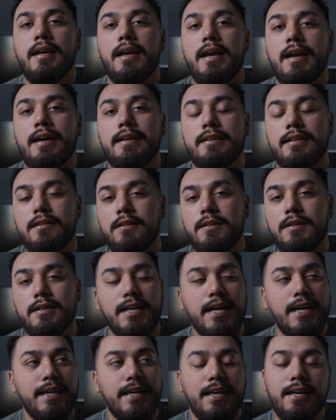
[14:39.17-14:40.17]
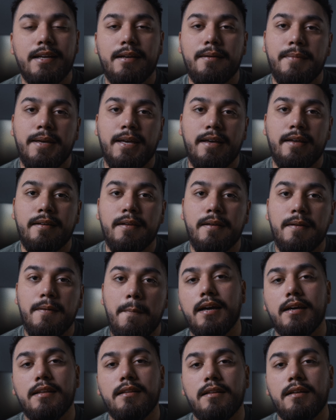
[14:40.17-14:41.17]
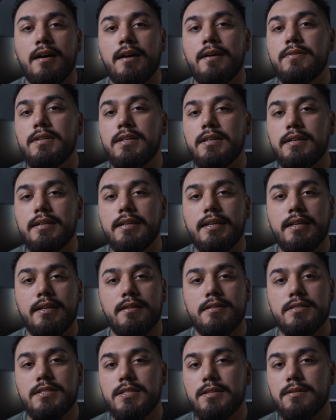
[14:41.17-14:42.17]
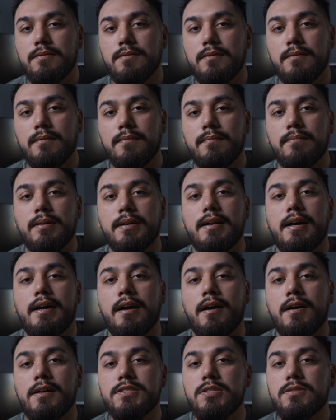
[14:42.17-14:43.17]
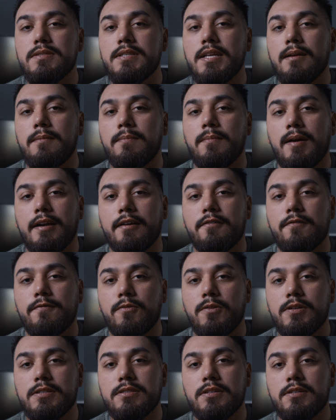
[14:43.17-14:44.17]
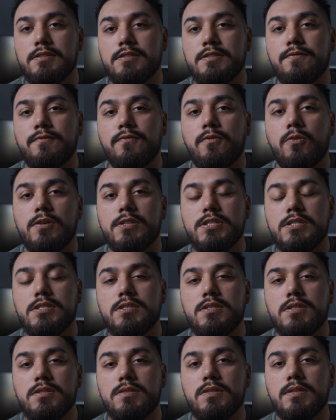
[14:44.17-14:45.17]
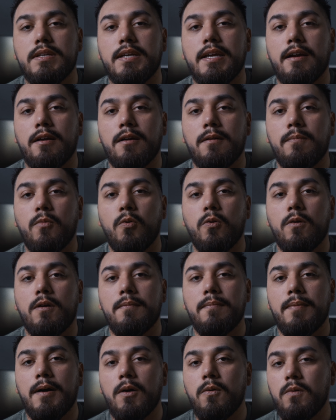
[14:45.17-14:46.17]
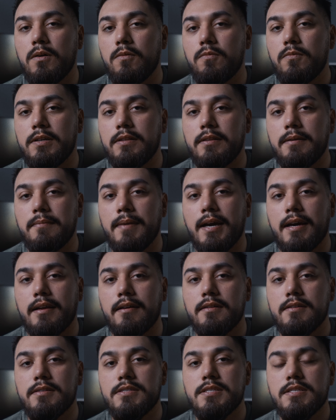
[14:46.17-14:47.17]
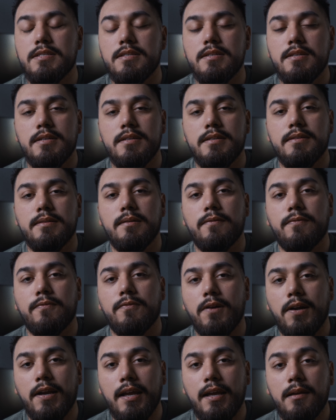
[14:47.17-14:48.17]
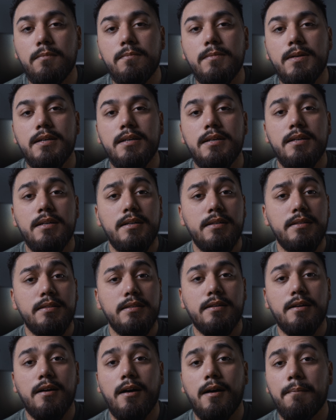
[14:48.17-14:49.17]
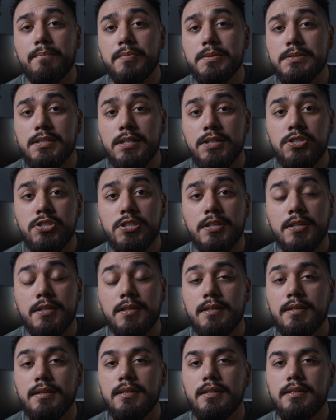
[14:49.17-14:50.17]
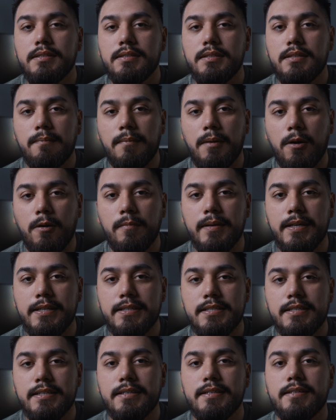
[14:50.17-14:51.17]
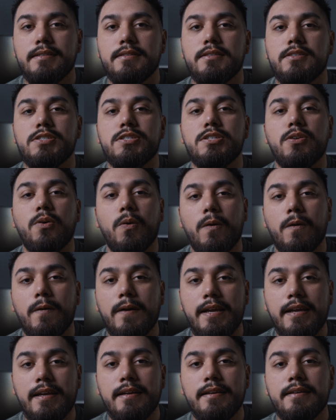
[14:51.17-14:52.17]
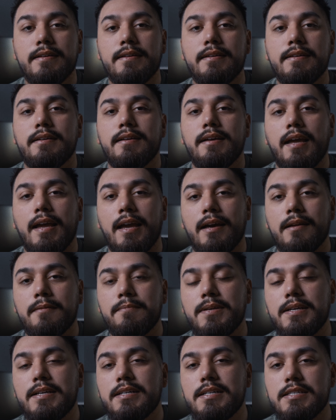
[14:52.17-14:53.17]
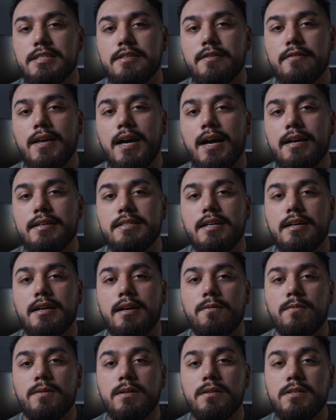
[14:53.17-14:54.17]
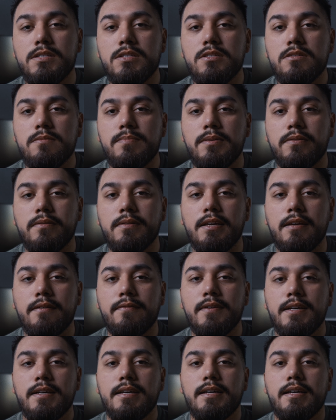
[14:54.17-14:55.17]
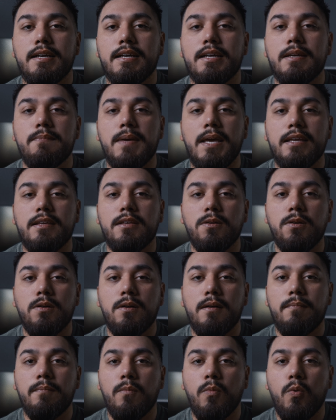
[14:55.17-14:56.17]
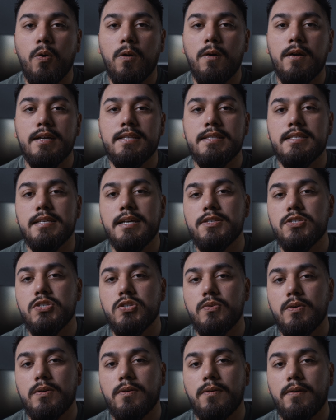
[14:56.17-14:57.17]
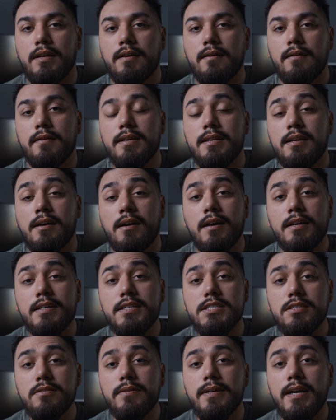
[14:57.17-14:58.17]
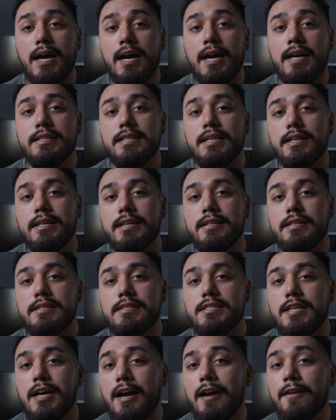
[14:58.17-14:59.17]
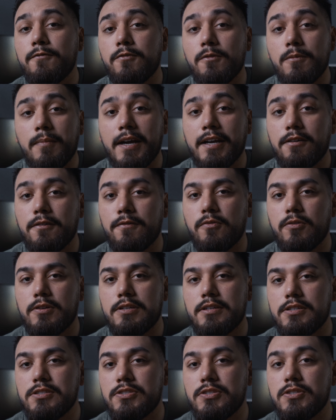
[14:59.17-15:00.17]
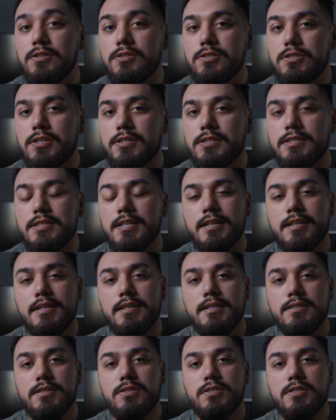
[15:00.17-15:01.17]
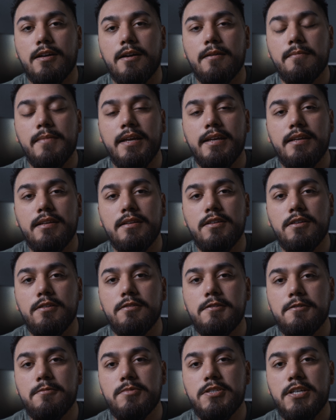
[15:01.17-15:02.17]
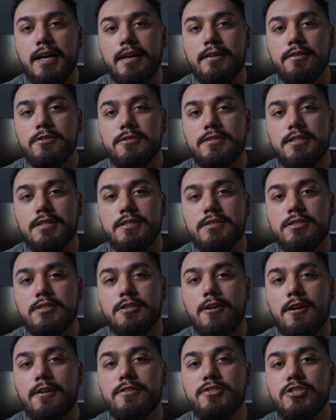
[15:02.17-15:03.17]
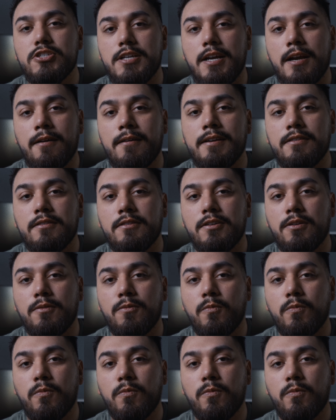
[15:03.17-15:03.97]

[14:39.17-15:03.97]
And look, I get it, man. I love good gear too, but I also think Micro Four Thirds forces you to care more about what really matters. The frame, the composition, the moment, the story. And because of that, I really do believe it can make you a more intentional creator. And honestly, I think it is time for Micro Four Thirds users to start making YouTube channels and start sharing their